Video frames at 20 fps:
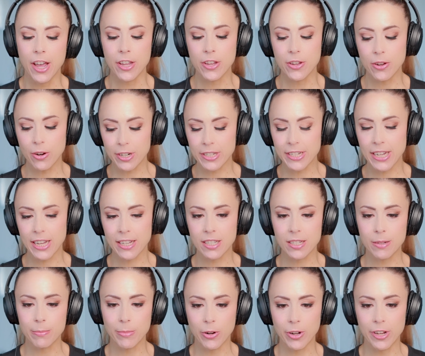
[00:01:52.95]
your
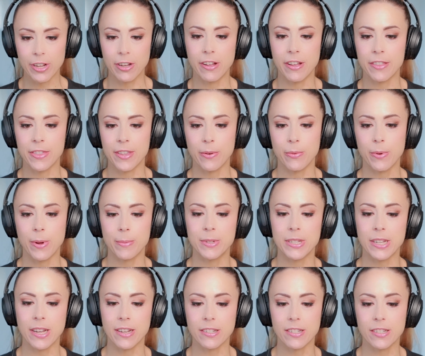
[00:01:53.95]
testimonial on their
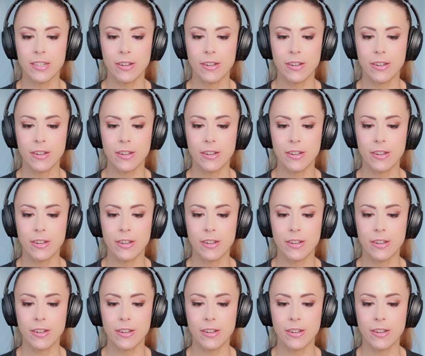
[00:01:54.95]
website.